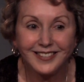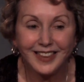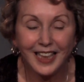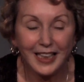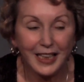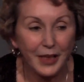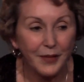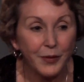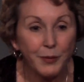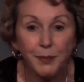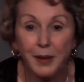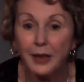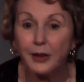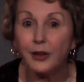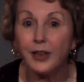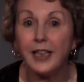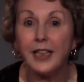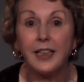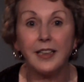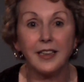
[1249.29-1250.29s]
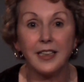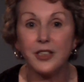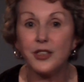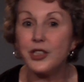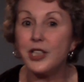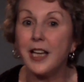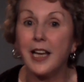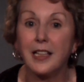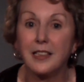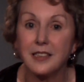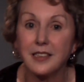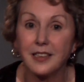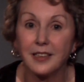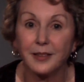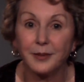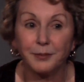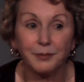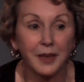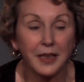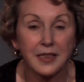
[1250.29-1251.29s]
And even better, he initiates
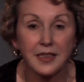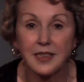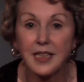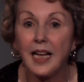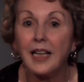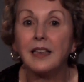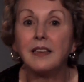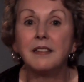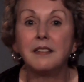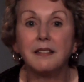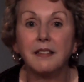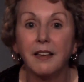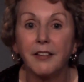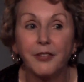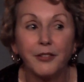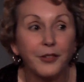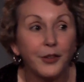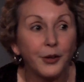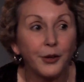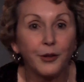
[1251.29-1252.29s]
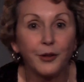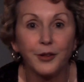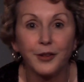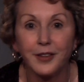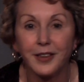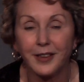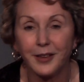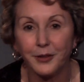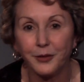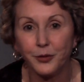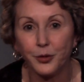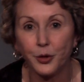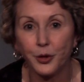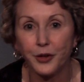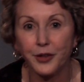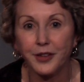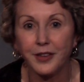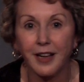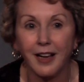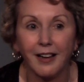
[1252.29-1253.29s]
it a second, a third, and a
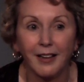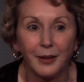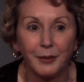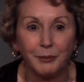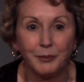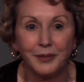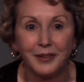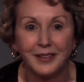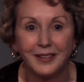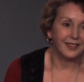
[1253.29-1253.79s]
fourth time.